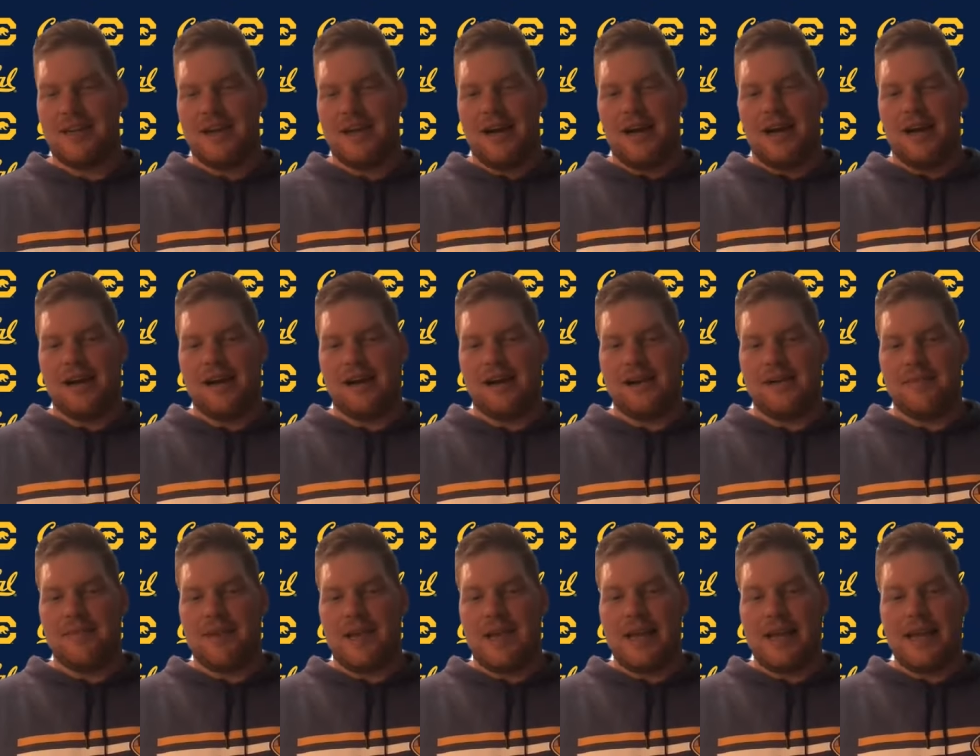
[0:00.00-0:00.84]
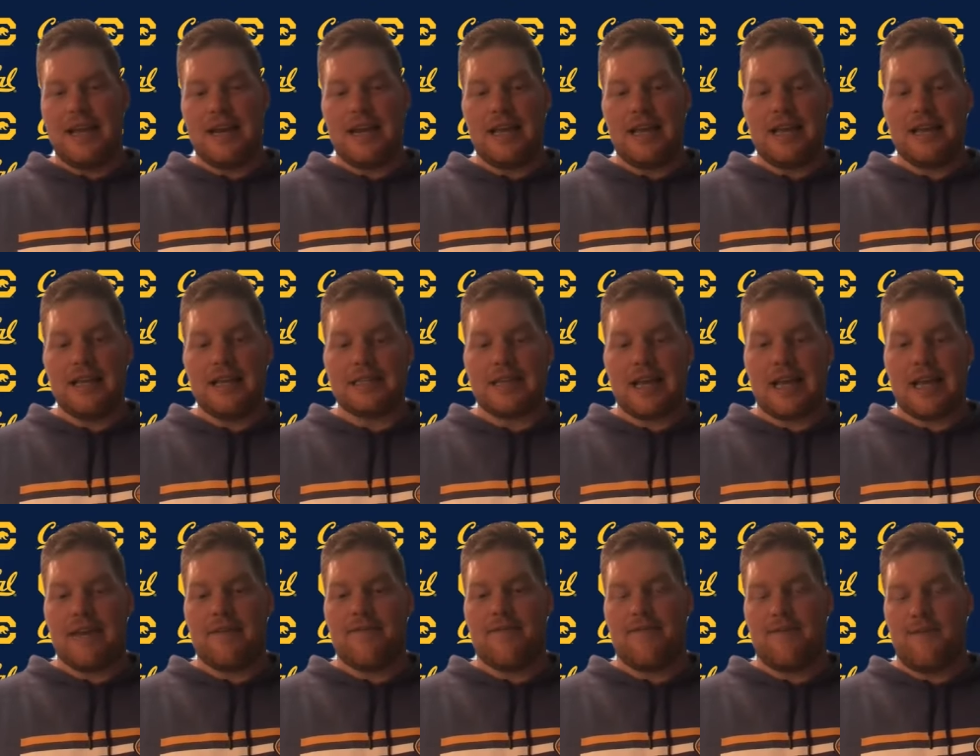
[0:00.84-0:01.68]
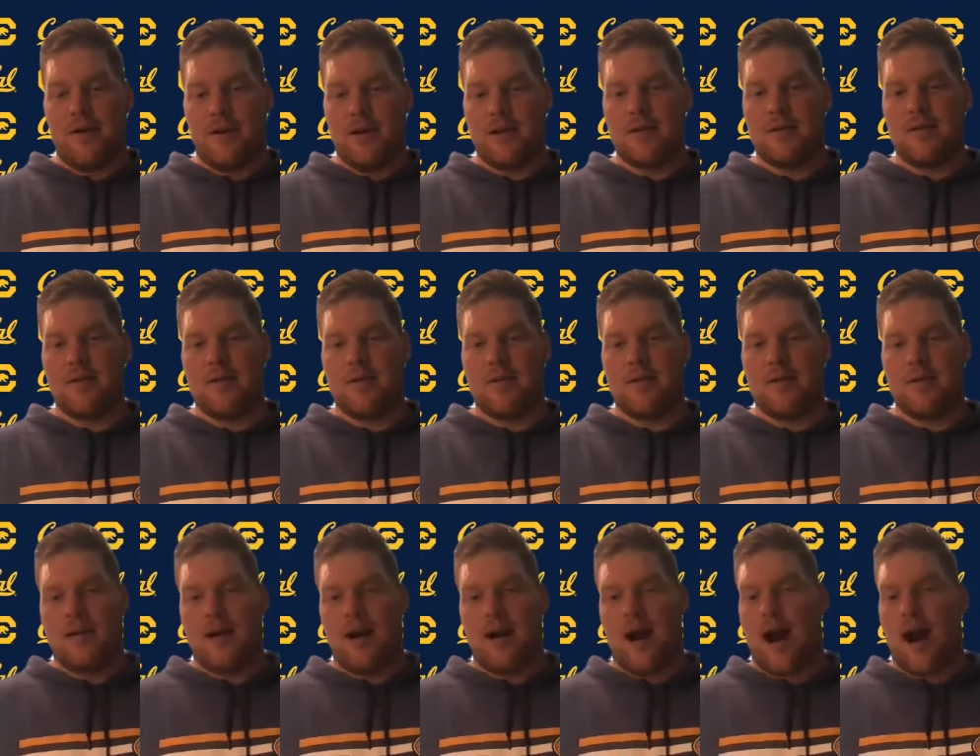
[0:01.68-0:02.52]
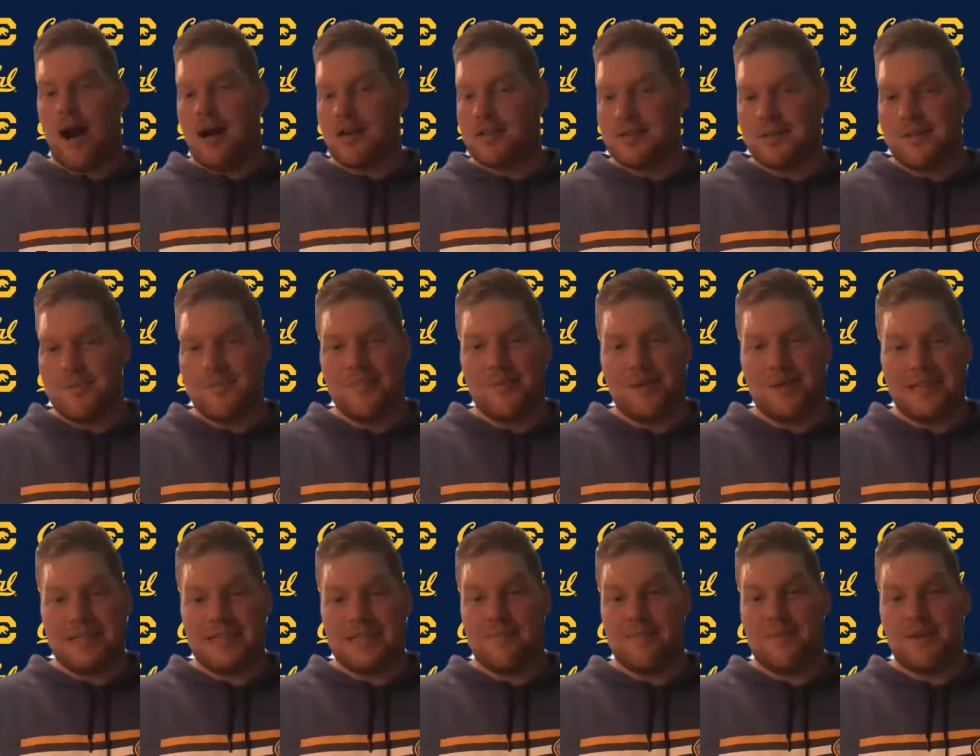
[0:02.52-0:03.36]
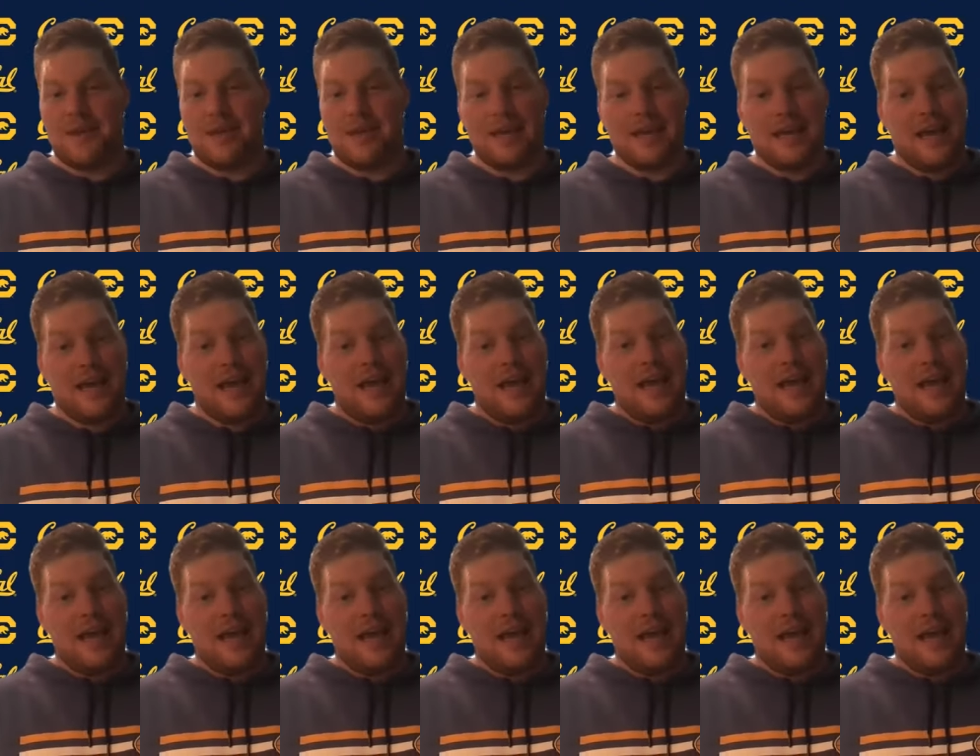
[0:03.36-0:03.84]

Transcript: Um, and it, it is a fun awesome place to be.